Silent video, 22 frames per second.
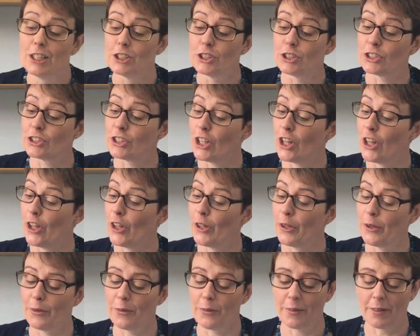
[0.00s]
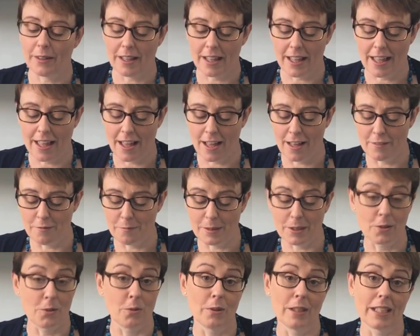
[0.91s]
So I've
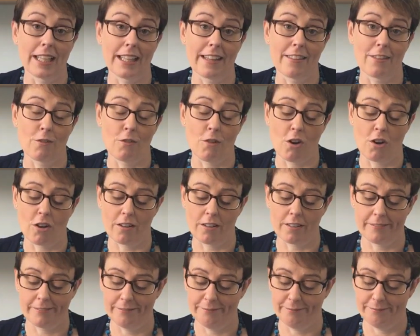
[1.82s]
been calling it the wrong